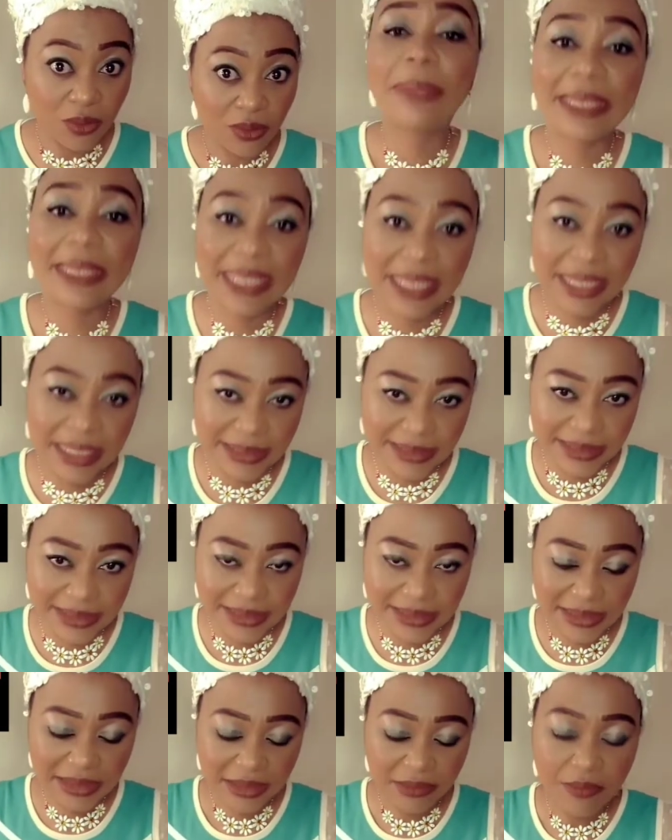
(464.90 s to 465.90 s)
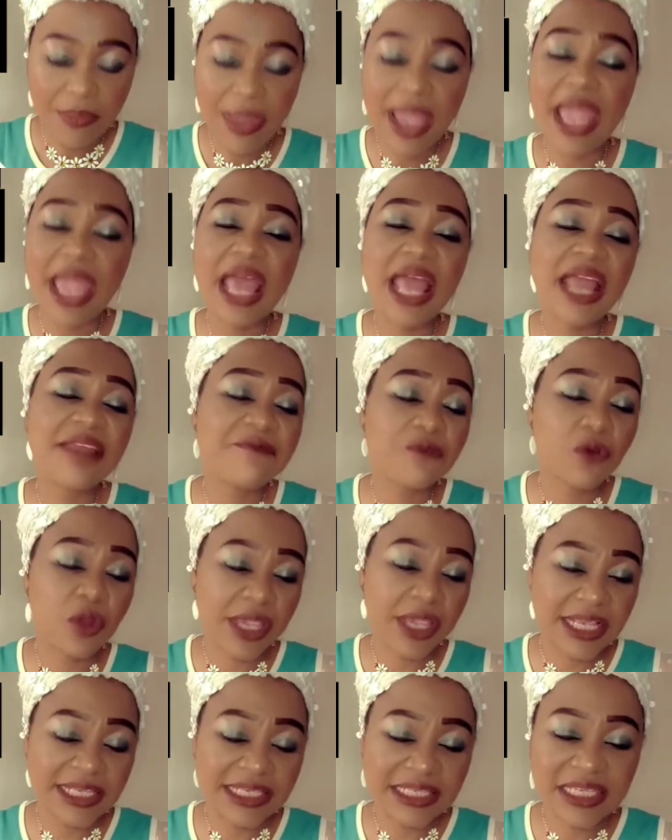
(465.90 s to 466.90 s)
Please, my
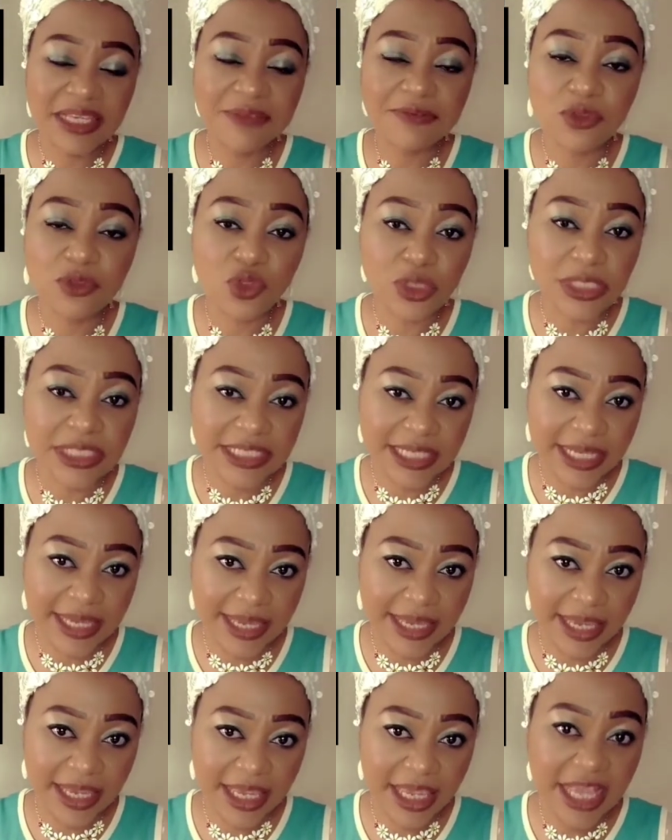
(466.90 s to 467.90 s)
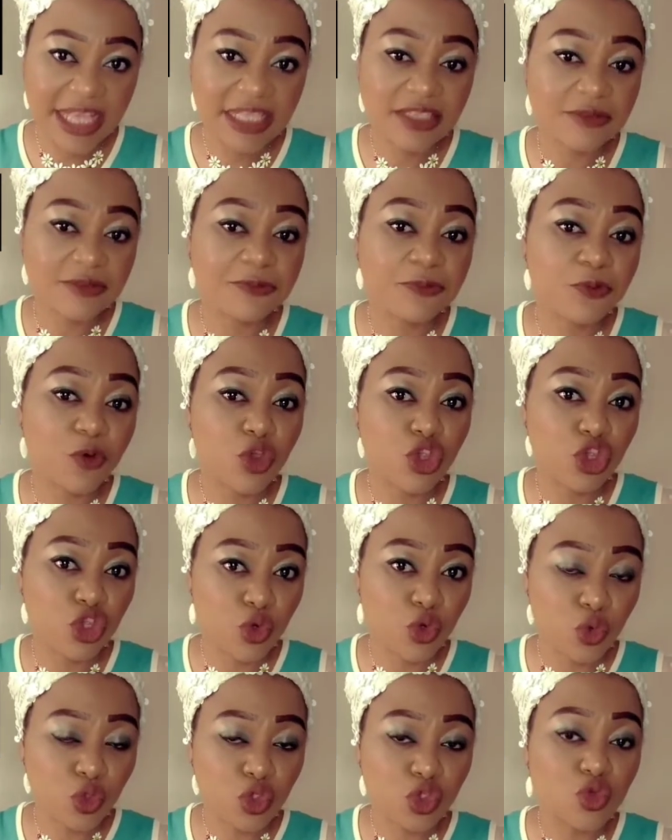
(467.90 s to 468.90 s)
advocacy today is for
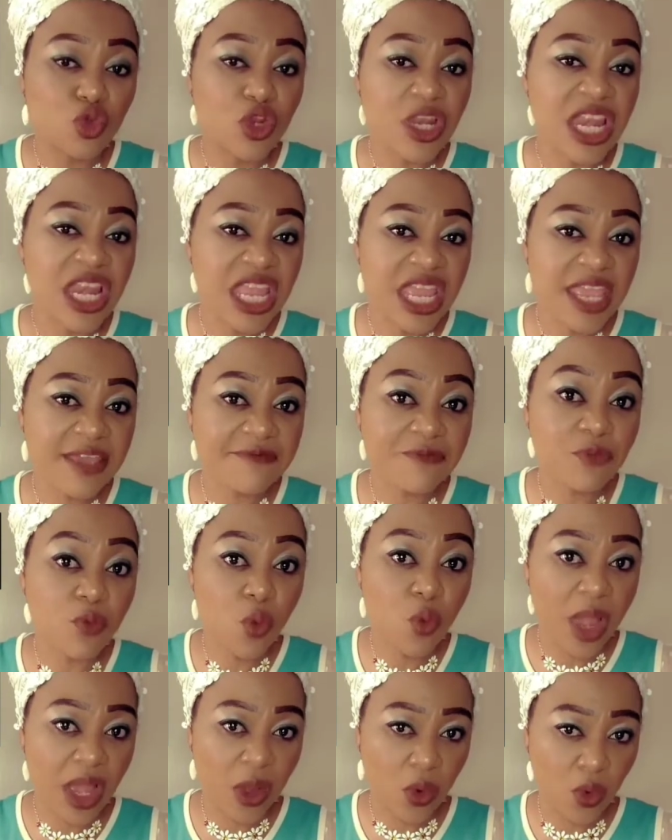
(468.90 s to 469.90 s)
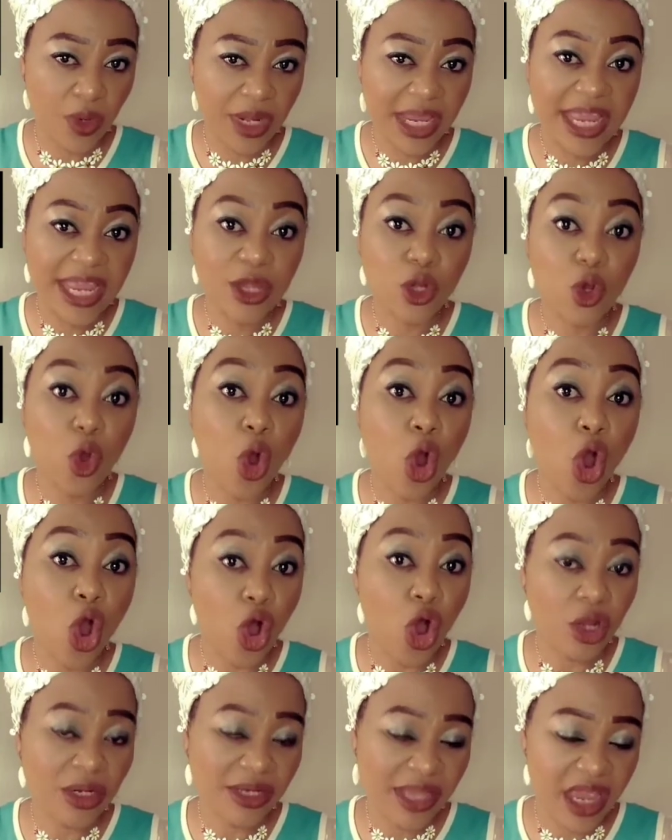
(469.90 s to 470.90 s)
you to live well in
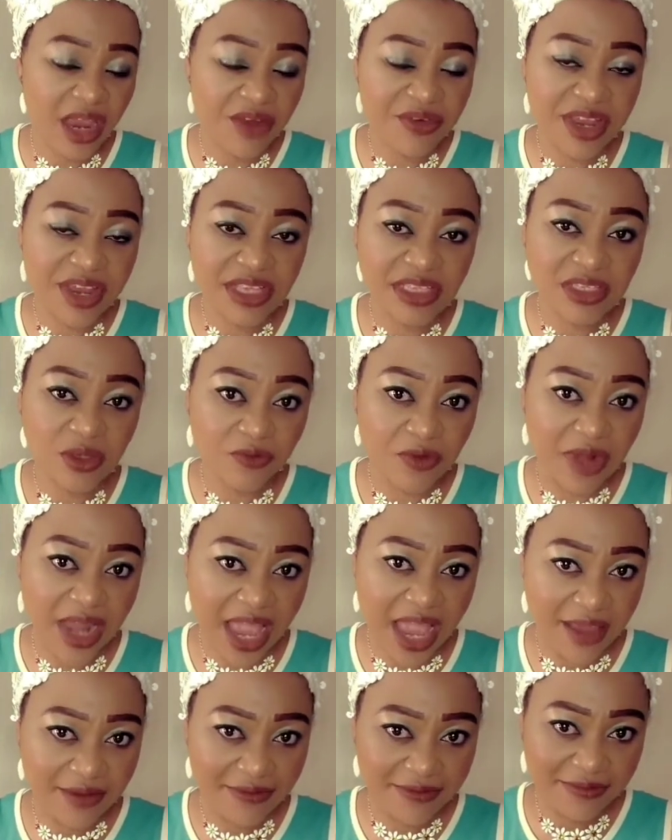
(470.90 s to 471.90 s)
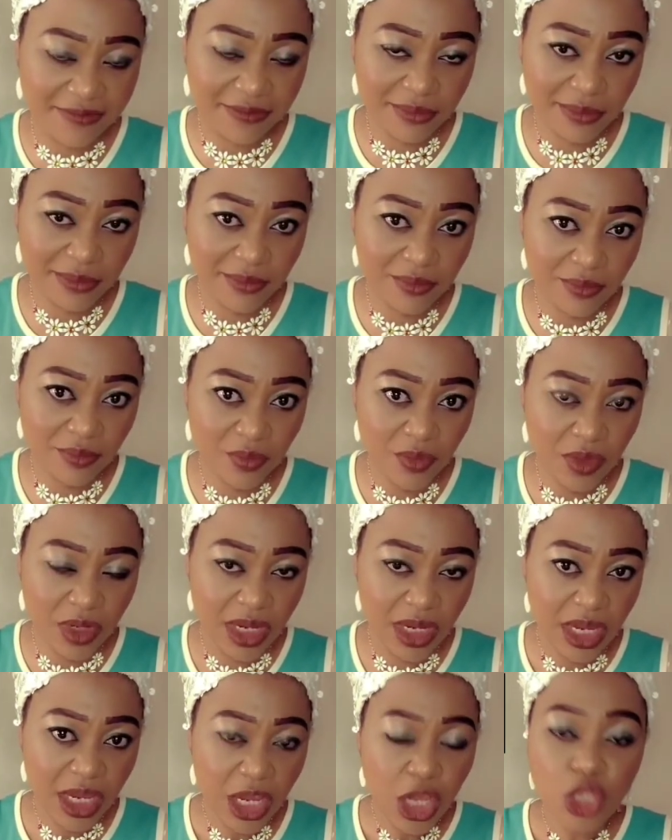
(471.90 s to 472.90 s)
all areas of life.
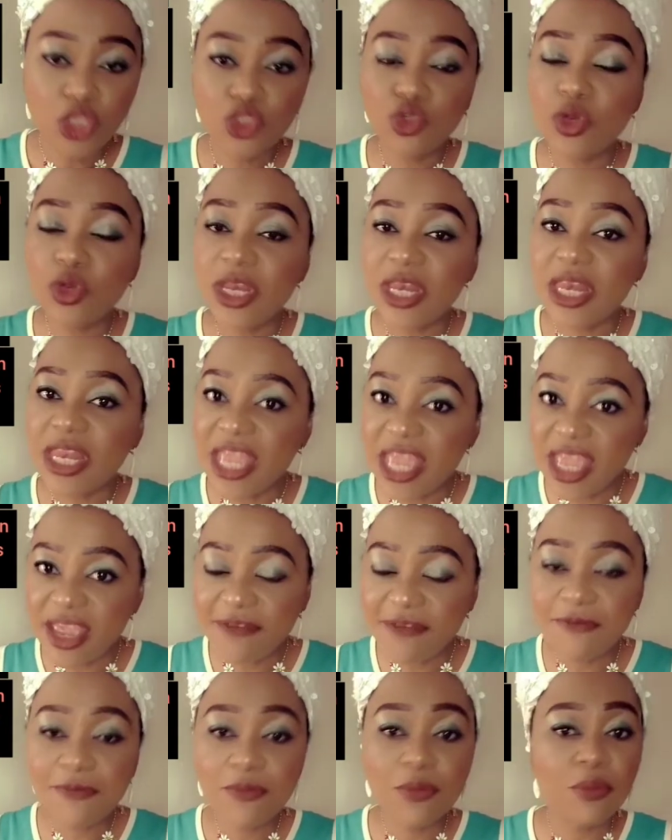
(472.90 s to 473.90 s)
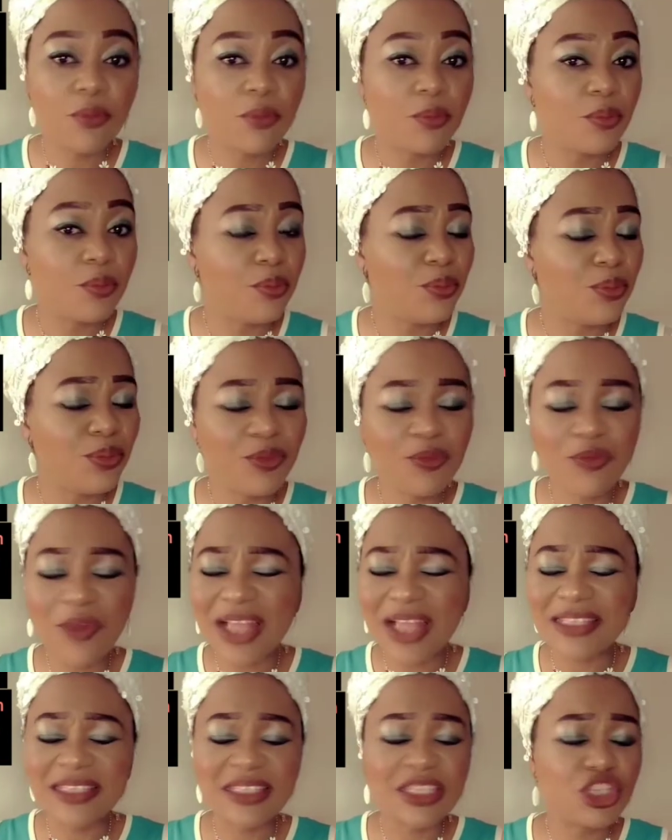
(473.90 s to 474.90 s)
To live, in
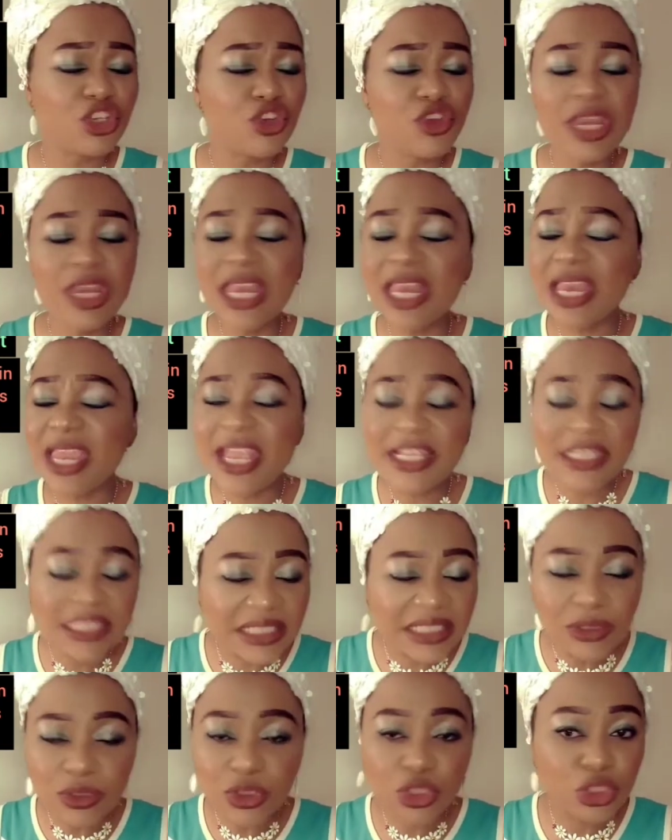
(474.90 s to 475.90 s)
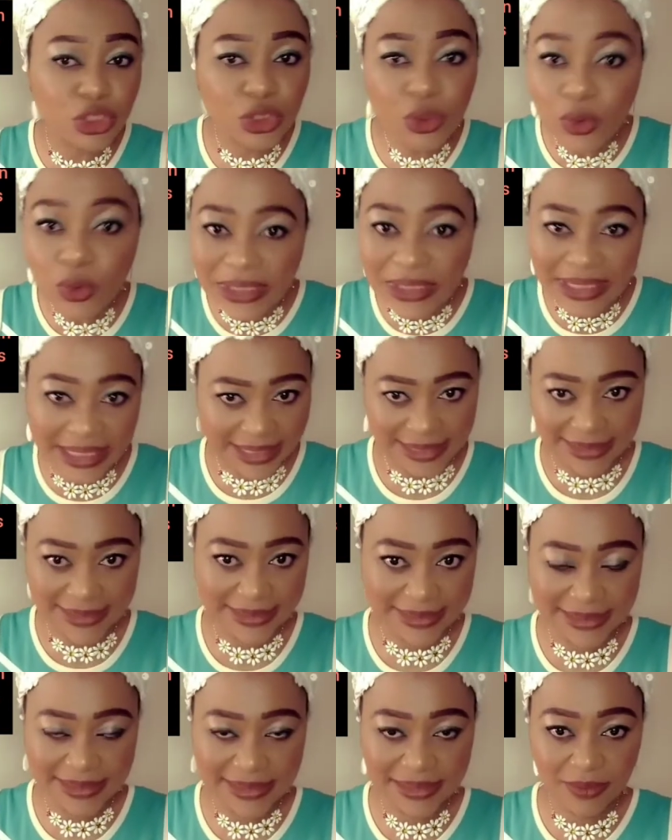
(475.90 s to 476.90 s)
fact, you need to do
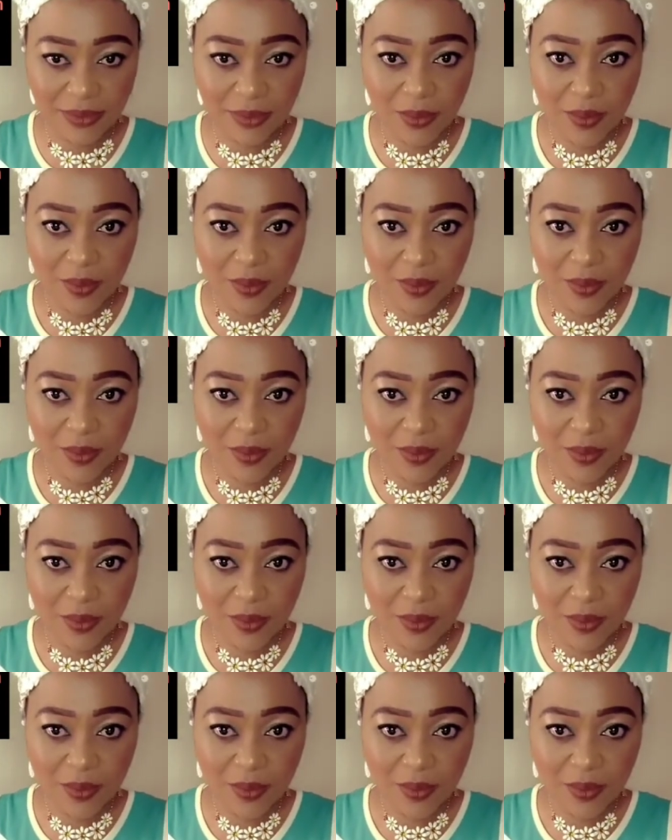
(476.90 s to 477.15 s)
this.